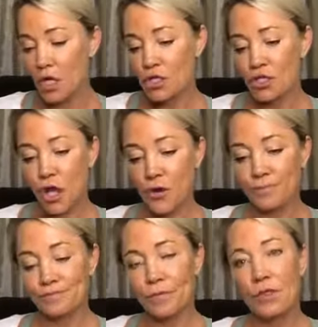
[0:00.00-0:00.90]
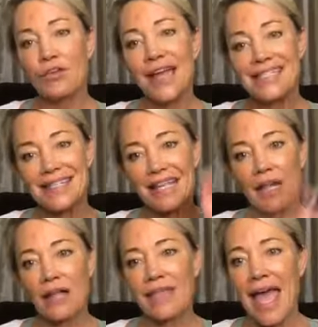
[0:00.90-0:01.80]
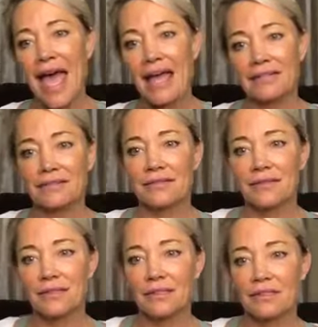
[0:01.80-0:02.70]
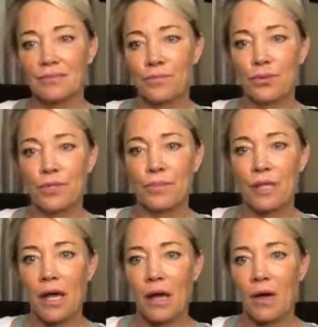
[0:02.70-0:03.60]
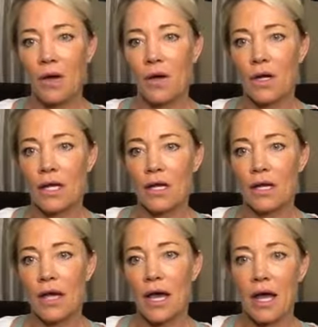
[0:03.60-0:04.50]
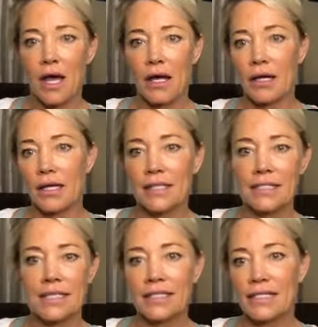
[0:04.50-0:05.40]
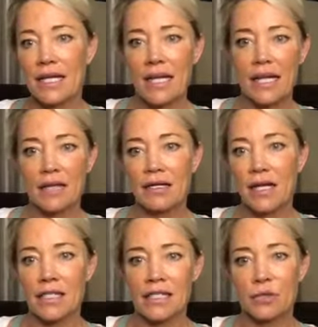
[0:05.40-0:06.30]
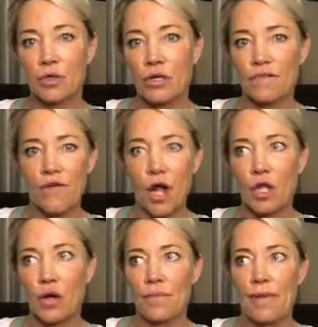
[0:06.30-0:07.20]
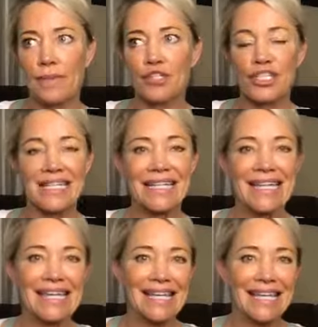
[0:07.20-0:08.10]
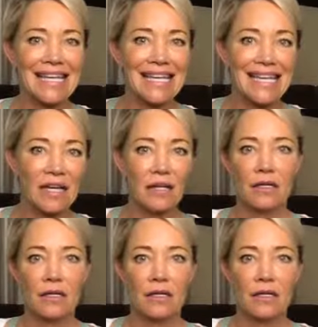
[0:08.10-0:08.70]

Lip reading: So you guys think on that and put it below. Existing customer follow-up, maybe just an ECFU.